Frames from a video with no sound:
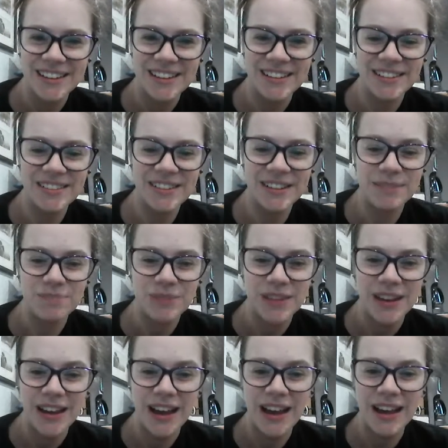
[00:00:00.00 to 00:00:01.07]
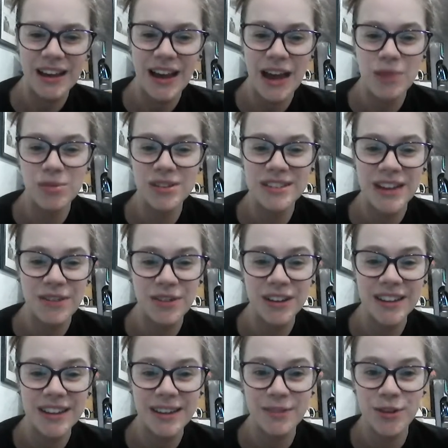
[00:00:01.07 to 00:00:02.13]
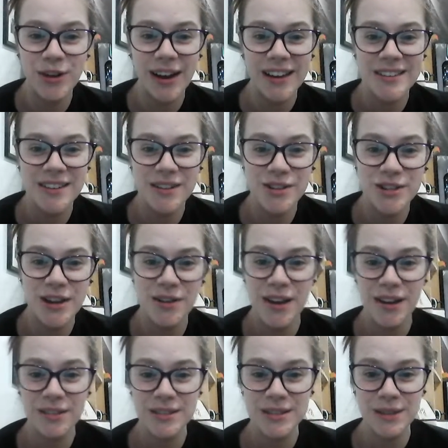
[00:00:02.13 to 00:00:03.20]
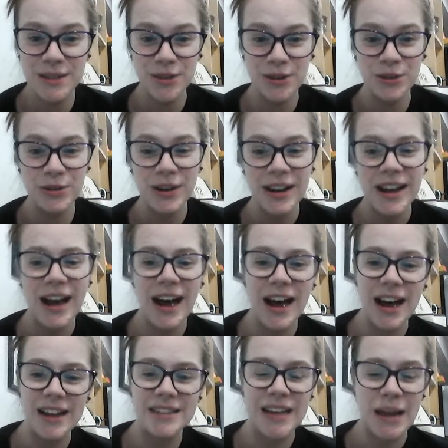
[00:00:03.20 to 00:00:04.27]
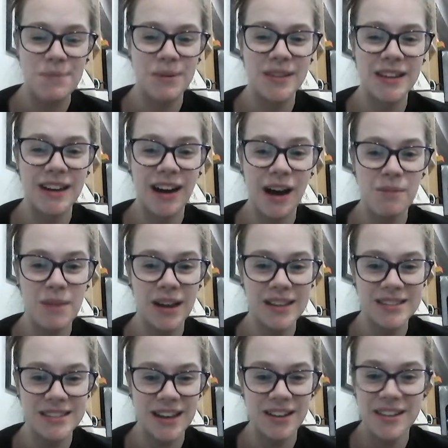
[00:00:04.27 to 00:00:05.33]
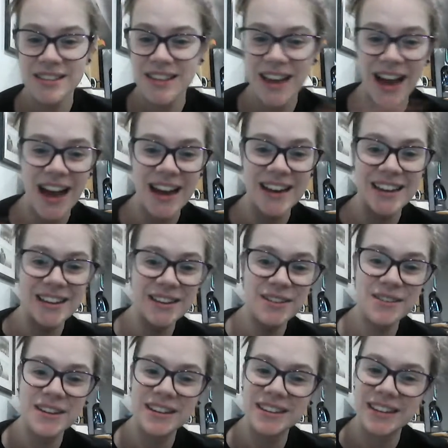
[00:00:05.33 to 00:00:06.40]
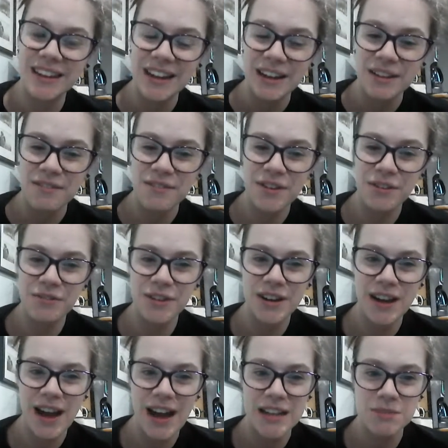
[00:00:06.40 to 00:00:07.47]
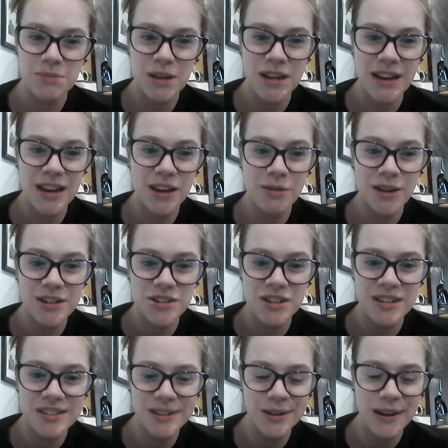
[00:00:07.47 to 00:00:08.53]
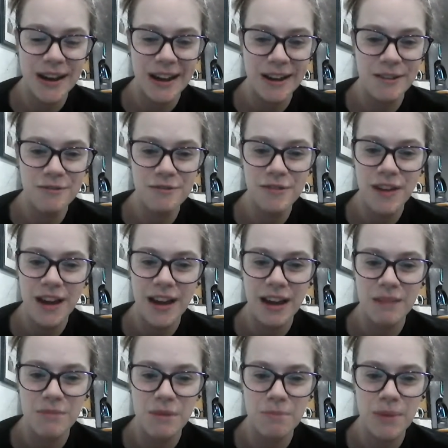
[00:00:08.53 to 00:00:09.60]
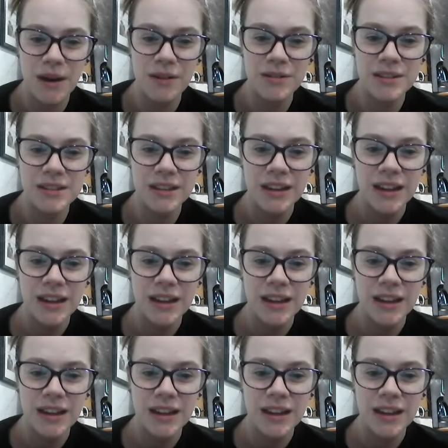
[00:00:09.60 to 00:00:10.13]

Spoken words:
Cool. I will definitely give you guys all shout outs. If you type in the comments, I'll say hi to you and feel free to ask me any questions you have about